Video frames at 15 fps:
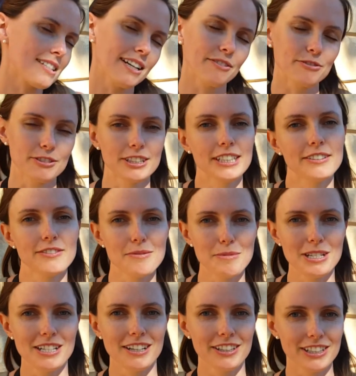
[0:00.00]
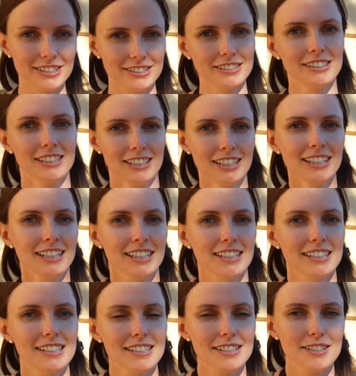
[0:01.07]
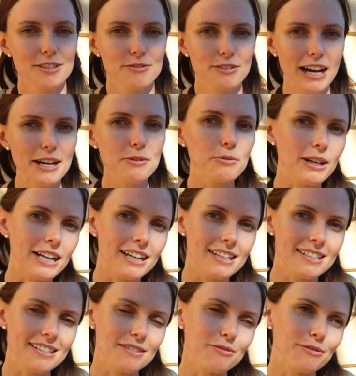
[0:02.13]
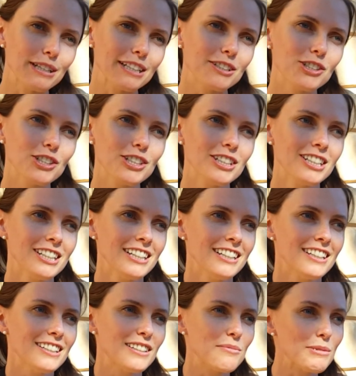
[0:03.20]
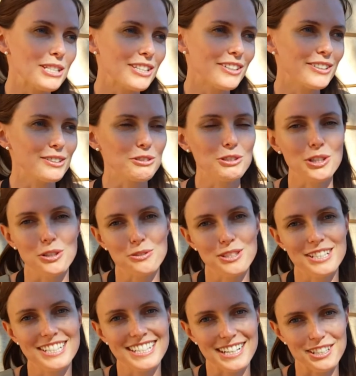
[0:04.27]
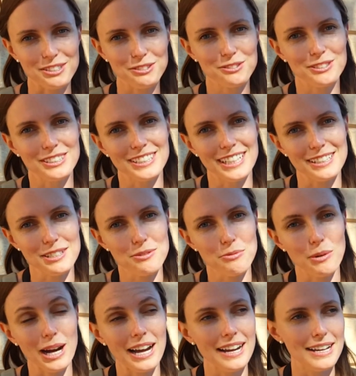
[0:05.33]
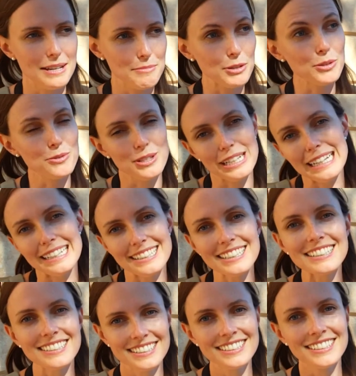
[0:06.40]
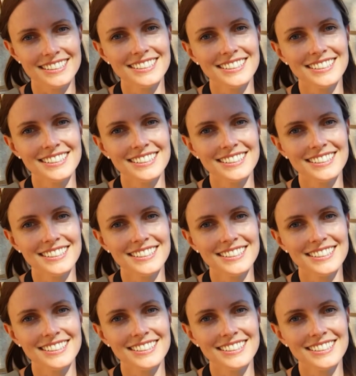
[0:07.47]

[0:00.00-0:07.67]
discovery of the material, is to find ways in which the material shows itself, and that's why I am using it.